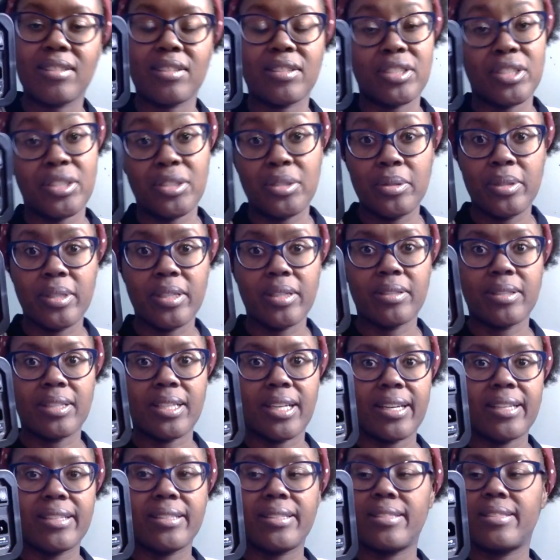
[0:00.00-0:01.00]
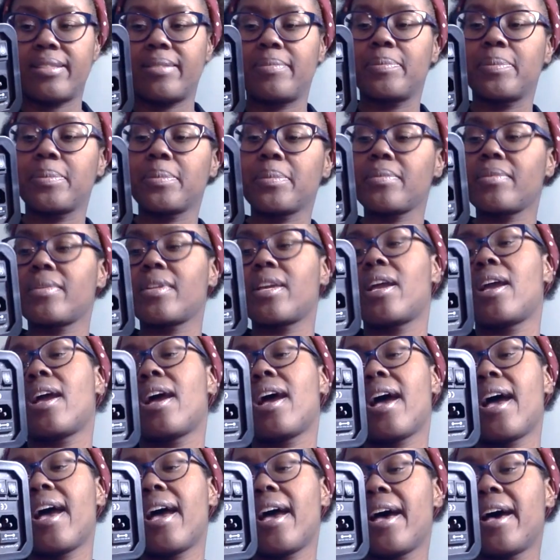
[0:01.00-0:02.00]
or studio lights,
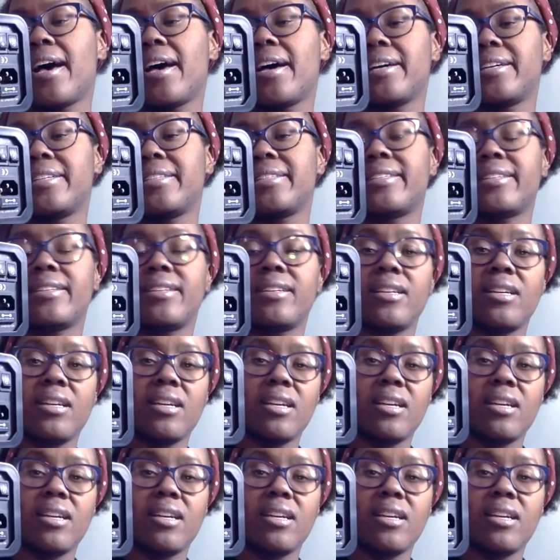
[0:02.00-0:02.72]
and